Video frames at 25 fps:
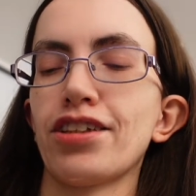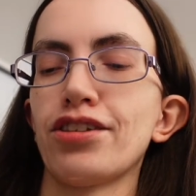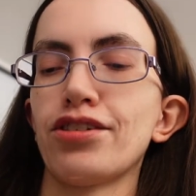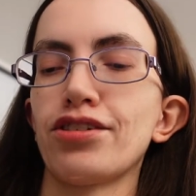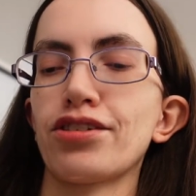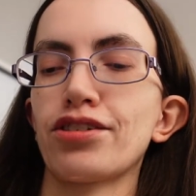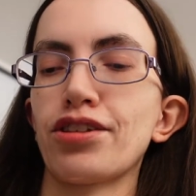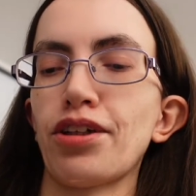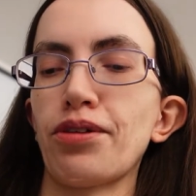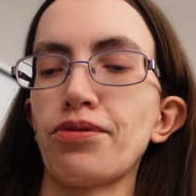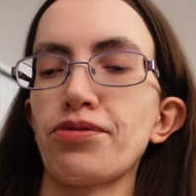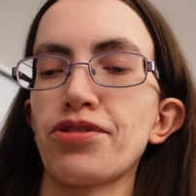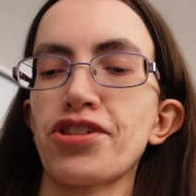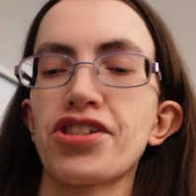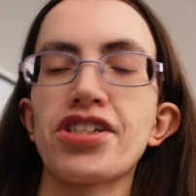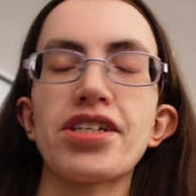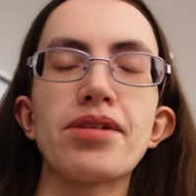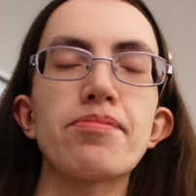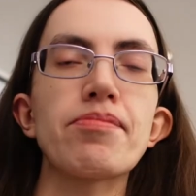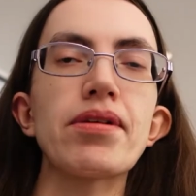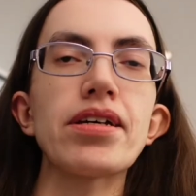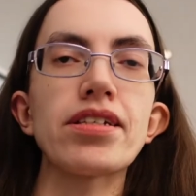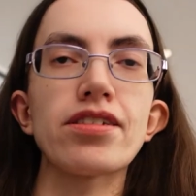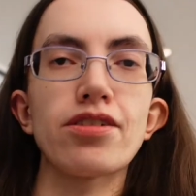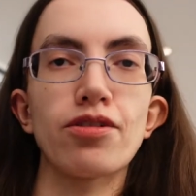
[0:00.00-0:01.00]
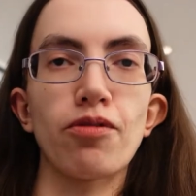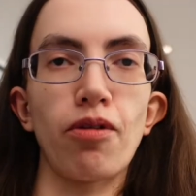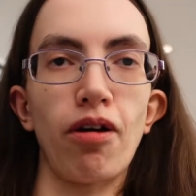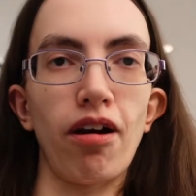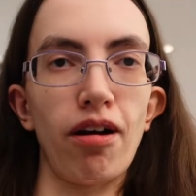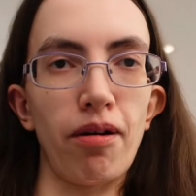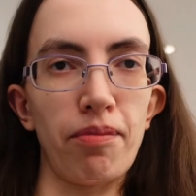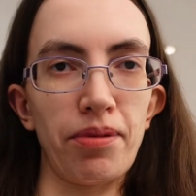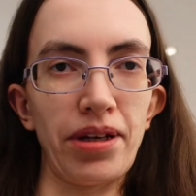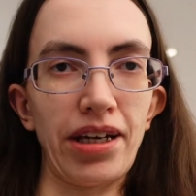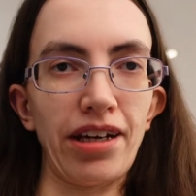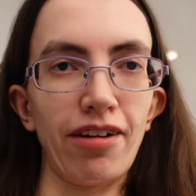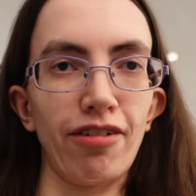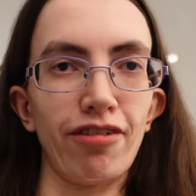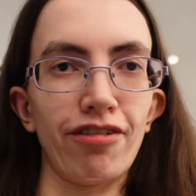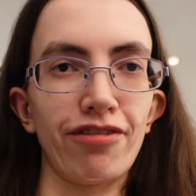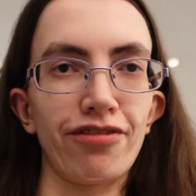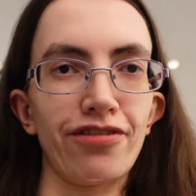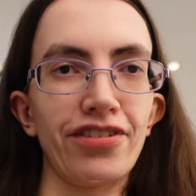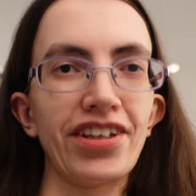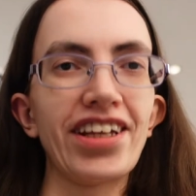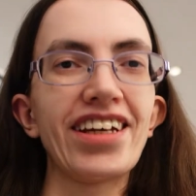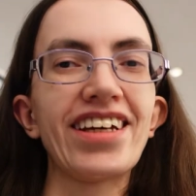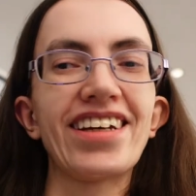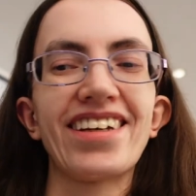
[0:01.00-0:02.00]
So she missed quite a bit of
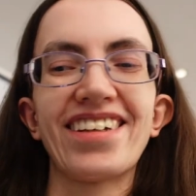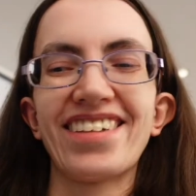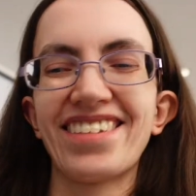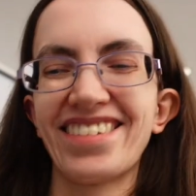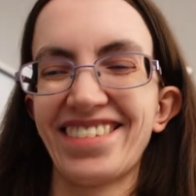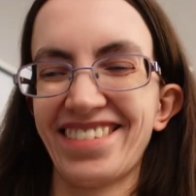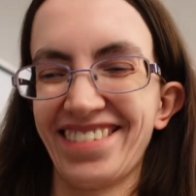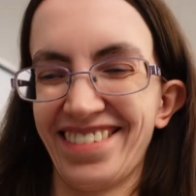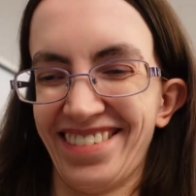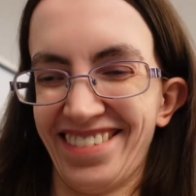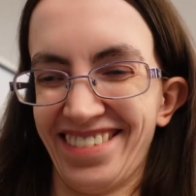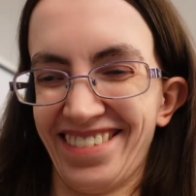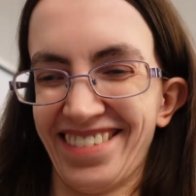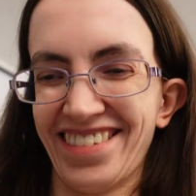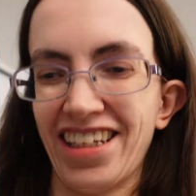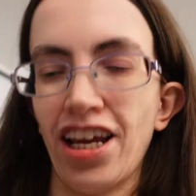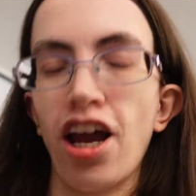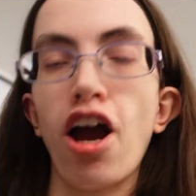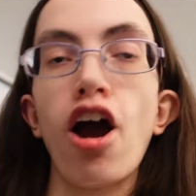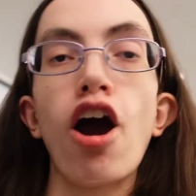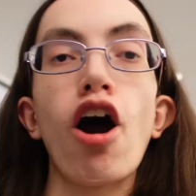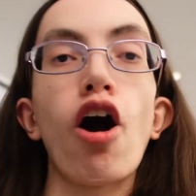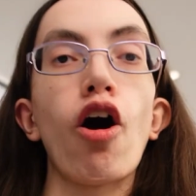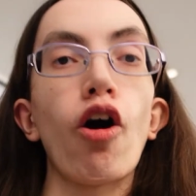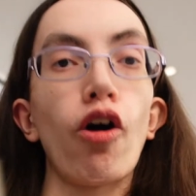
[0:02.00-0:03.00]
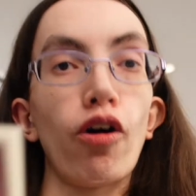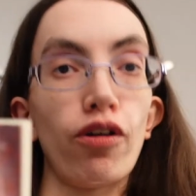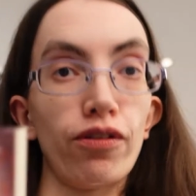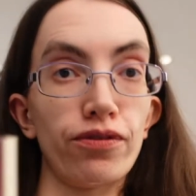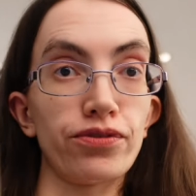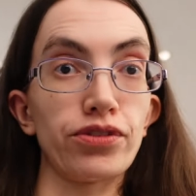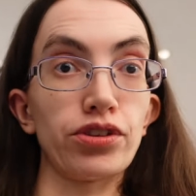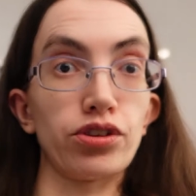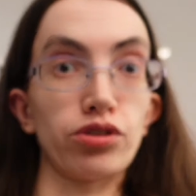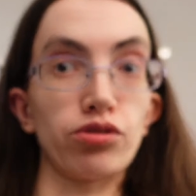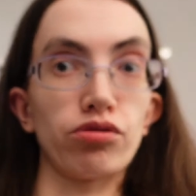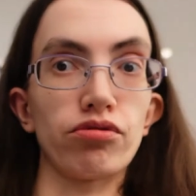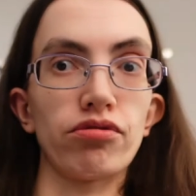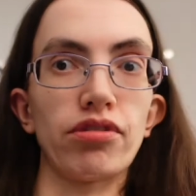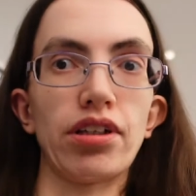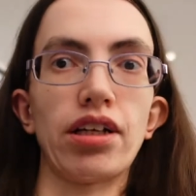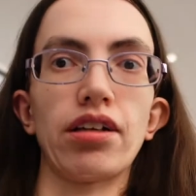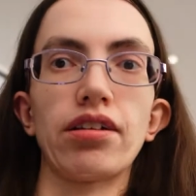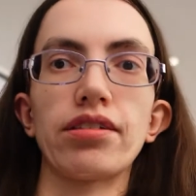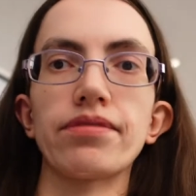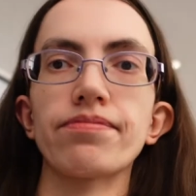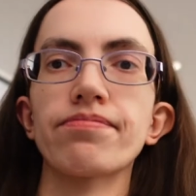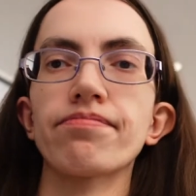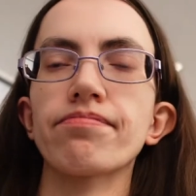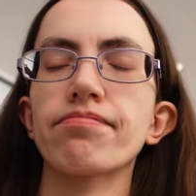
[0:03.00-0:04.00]
the
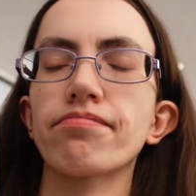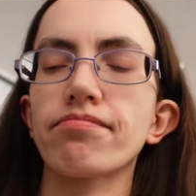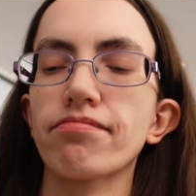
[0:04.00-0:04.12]
storyline,